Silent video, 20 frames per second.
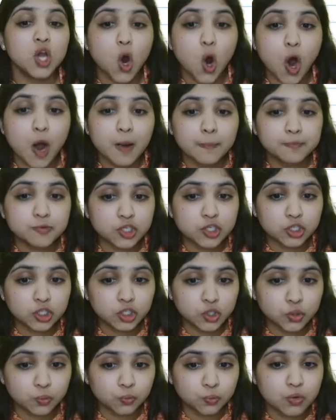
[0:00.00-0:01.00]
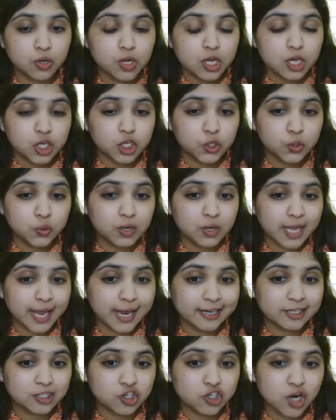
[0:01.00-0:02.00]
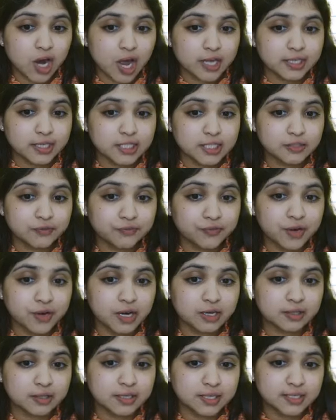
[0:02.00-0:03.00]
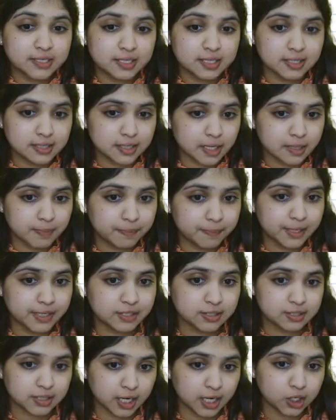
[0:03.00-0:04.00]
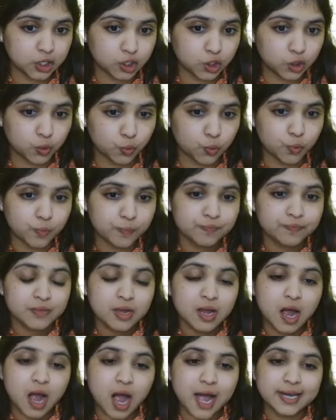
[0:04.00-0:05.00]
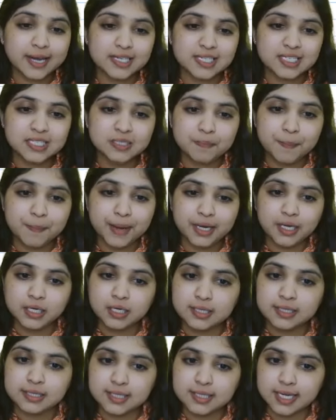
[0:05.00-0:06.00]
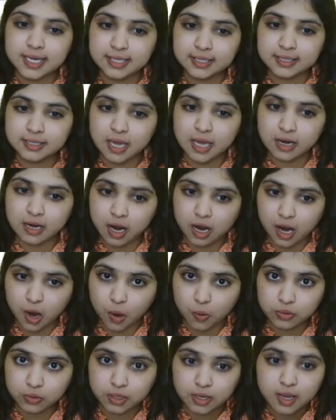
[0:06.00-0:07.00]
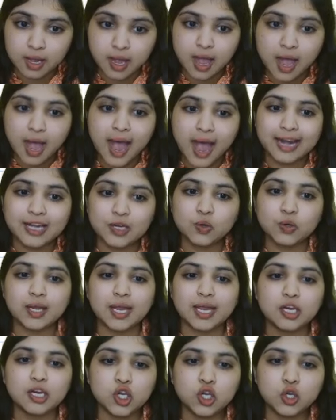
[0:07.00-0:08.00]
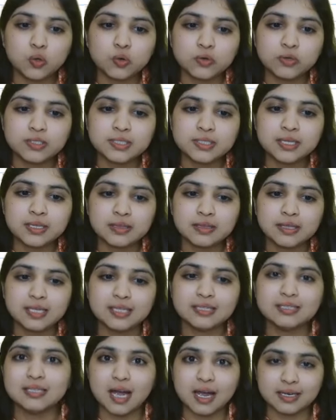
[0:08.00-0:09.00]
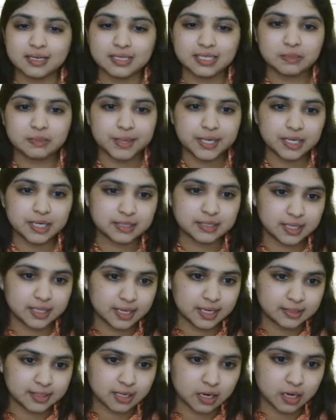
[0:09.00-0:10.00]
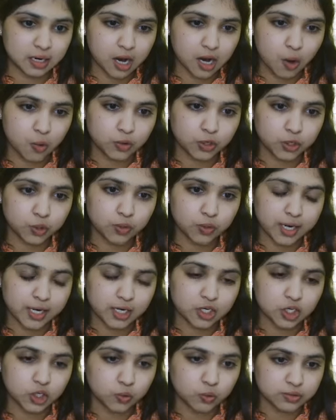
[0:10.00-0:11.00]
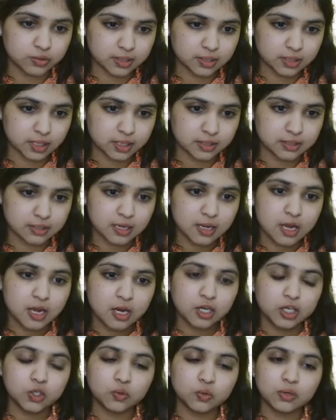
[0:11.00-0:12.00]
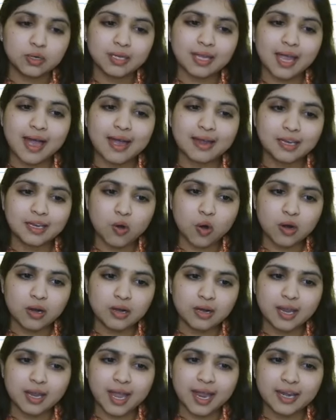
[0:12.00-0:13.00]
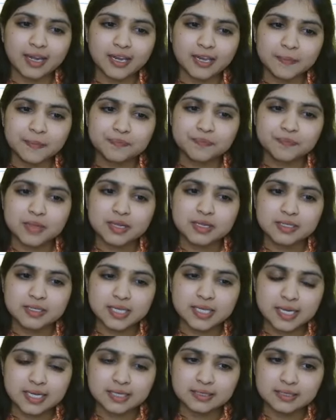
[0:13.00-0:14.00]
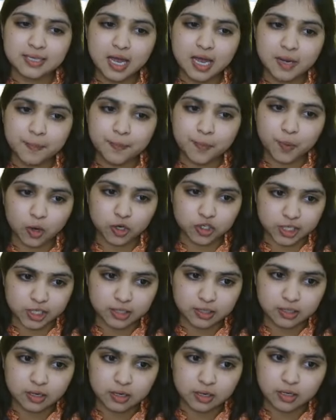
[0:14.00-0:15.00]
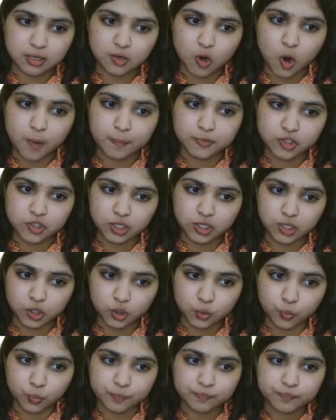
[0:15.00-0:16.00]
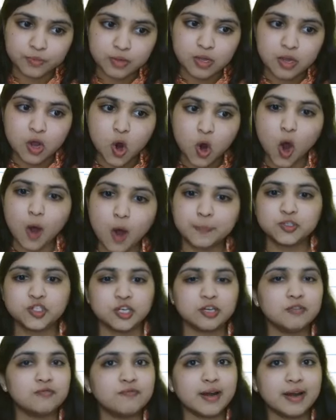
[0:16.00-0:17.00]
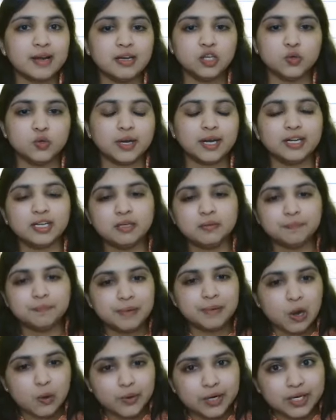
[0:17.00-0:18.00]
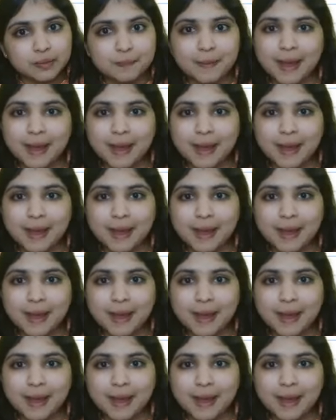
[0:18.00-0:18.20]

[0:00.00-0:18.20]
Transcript: Option 2, you can transfer this surplus into unspent CSR account, and you can use this unspent CSR account, you can use this to carry on any CSR project. Option 2. Option 1, you can plow it